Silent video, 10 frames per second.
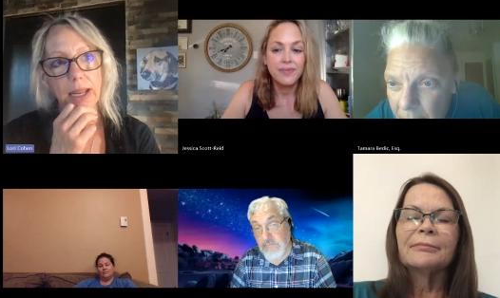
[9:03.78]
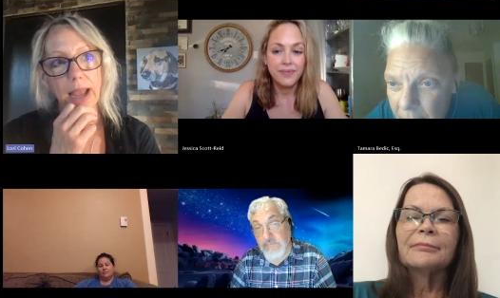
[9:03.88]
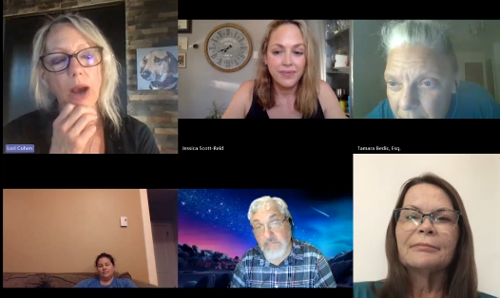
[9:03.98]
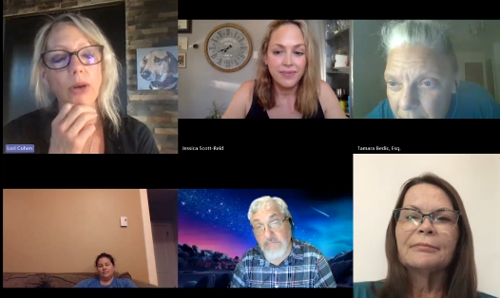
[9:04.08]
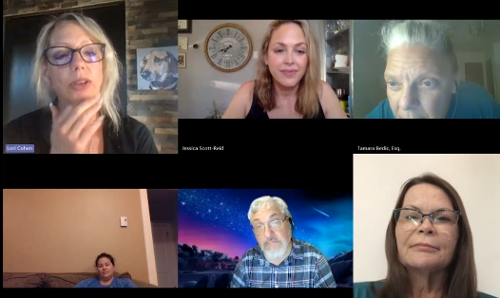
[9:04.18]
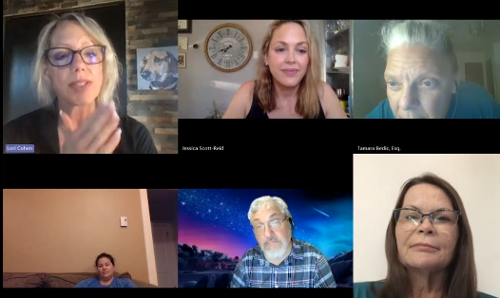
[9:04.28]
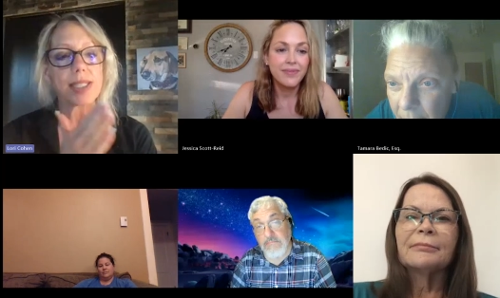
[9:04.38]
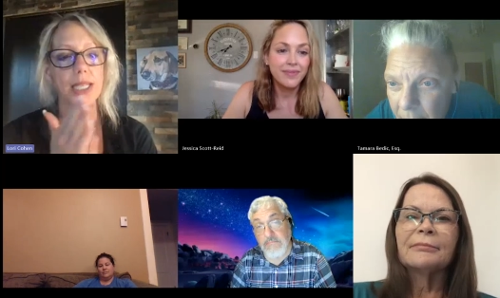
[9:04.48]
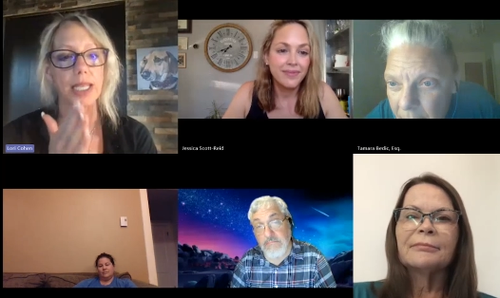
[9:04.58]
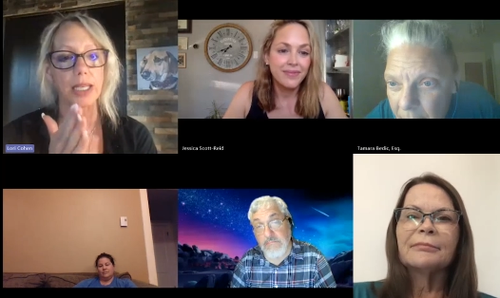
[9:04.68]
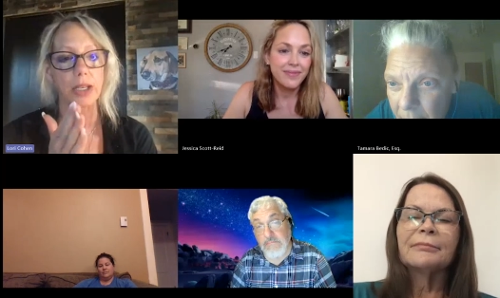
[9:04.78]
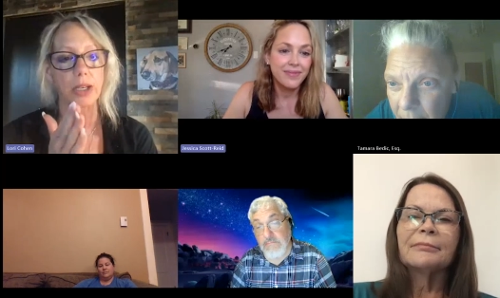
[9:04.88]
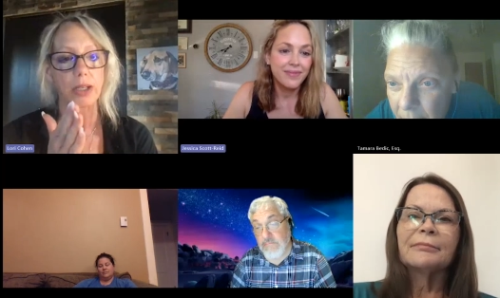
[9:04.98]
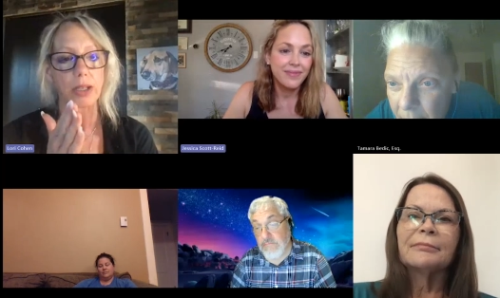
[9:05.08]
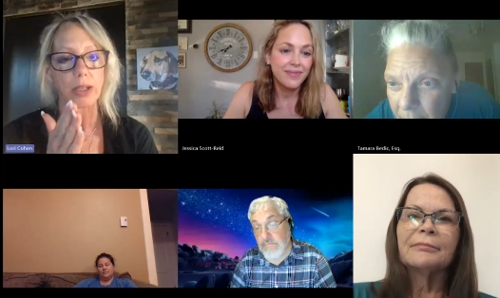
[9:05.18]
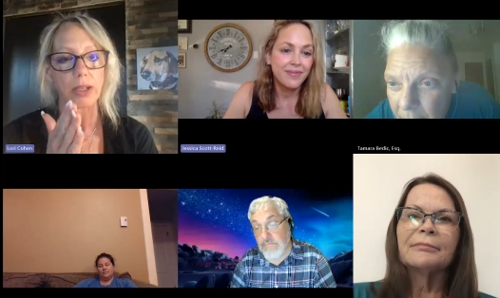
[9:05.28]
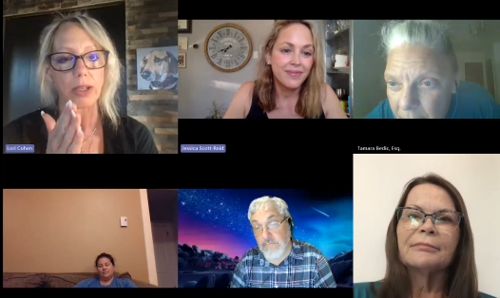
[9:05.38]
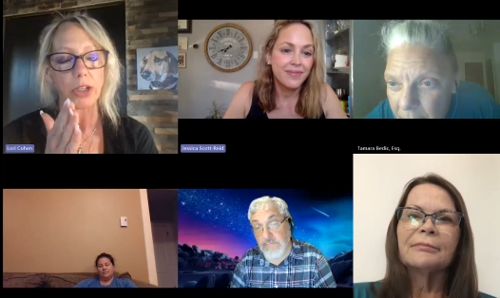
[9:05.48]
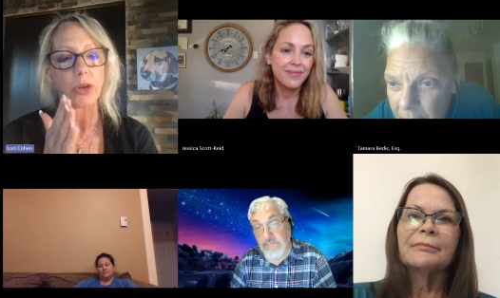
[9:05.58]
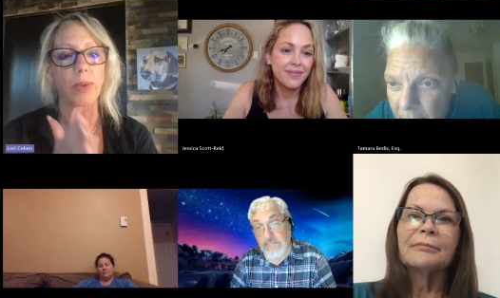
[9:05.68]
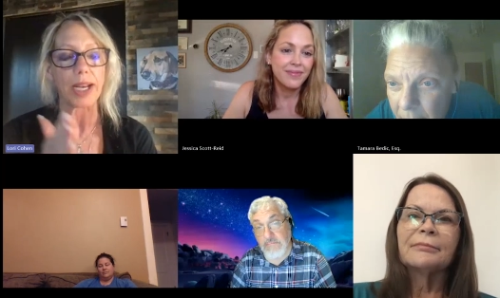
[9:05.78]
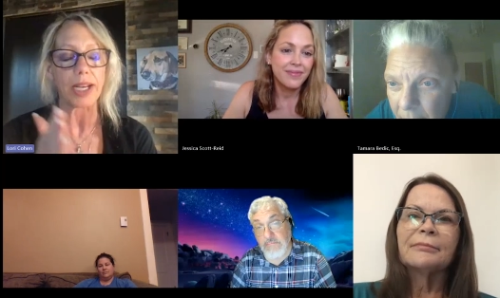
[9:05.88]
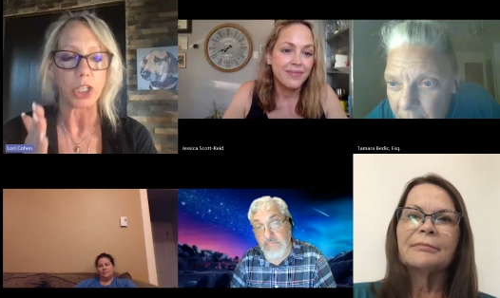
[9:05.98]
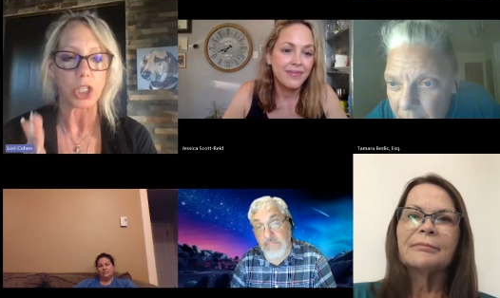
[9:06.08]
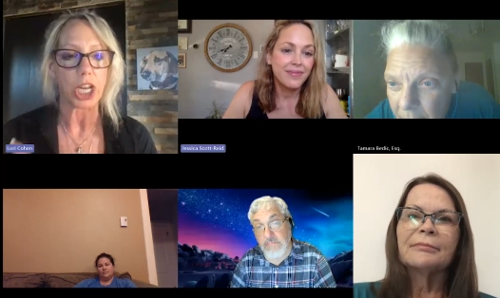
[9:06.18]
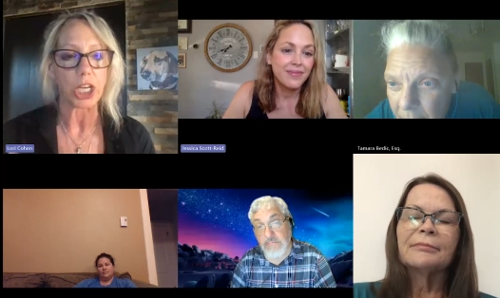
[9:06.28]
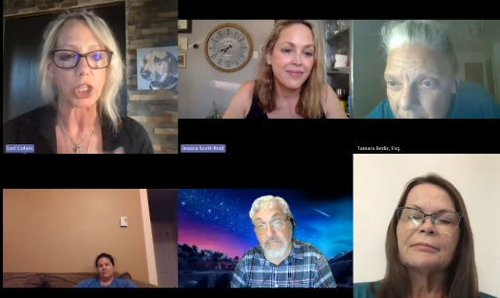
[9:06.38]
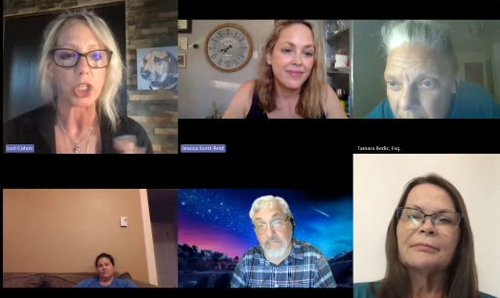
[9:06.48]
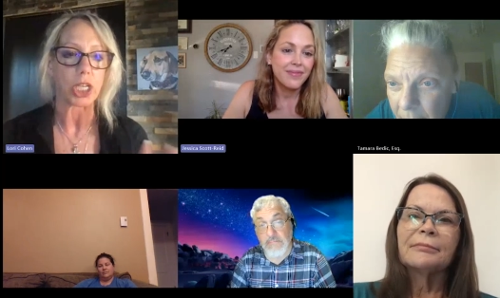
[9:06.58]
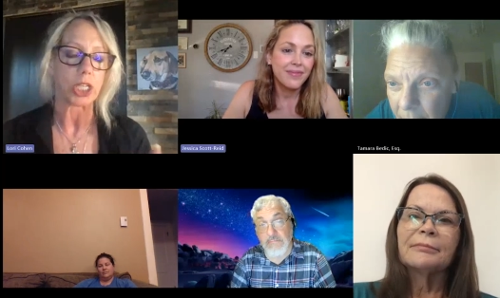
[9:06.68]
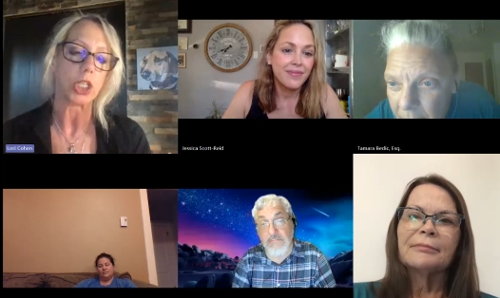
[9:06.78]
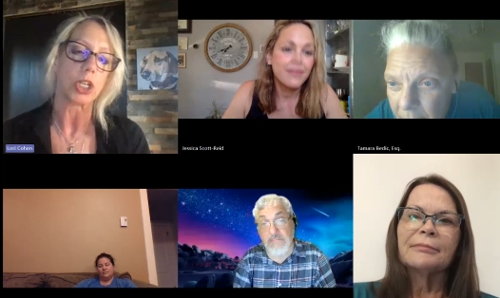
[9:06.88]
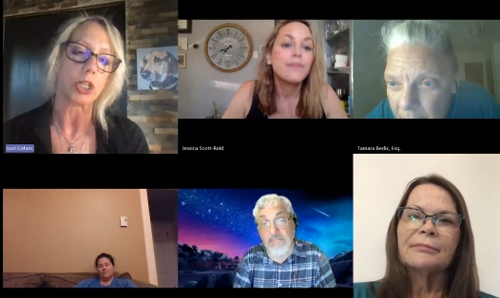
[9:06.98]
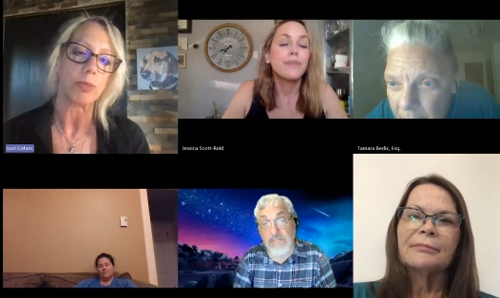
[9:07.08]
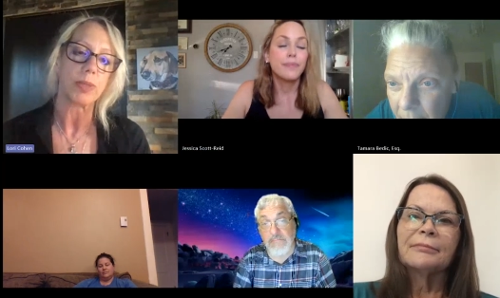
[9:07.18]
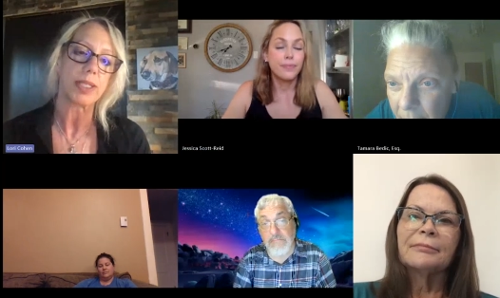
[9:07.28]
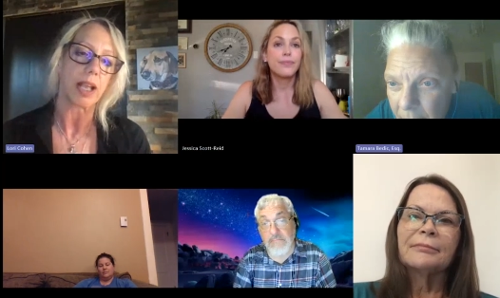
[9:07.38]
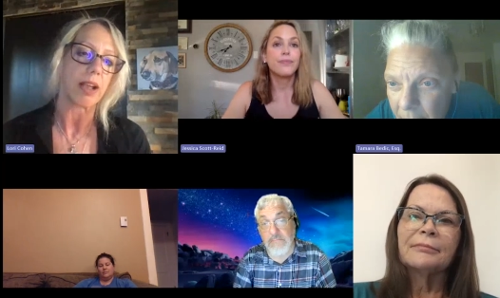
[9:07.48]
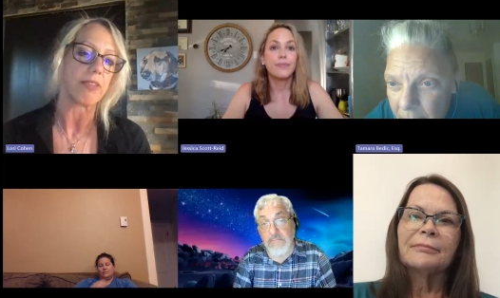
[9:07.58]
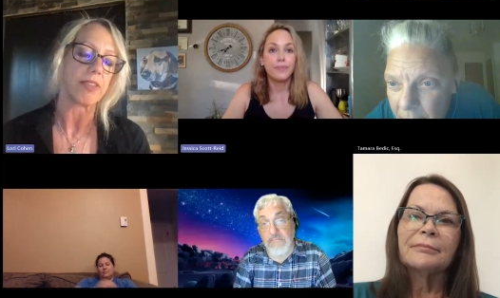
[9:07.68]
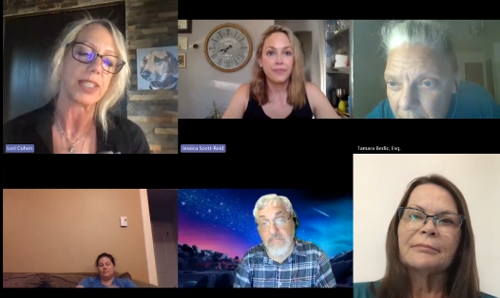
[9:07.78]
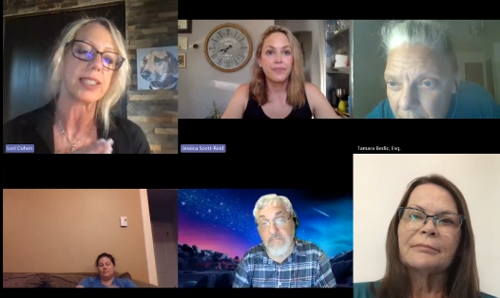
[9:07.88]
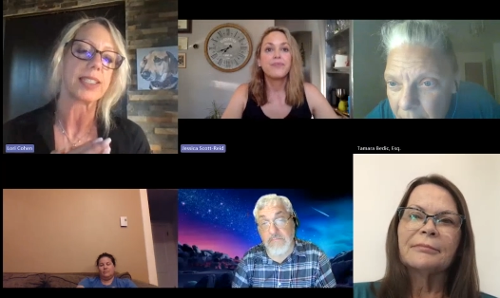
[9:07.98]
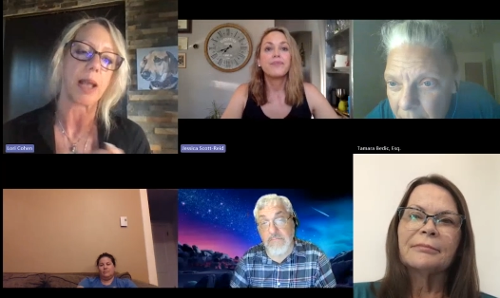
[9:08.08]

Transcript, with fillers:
Speaker 1: how you've seen your writing change in terms of the mm-hmm.